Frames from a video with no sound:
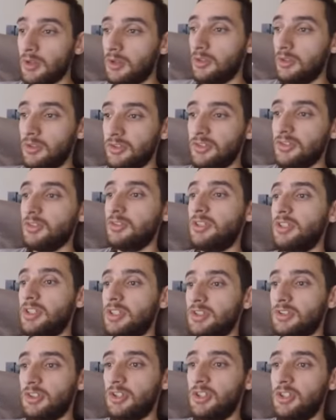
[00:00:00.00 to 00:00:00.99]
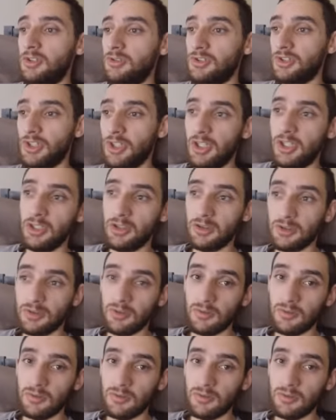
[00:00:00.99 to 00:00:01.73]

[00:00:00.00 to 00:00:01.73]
Also, there is a huge hate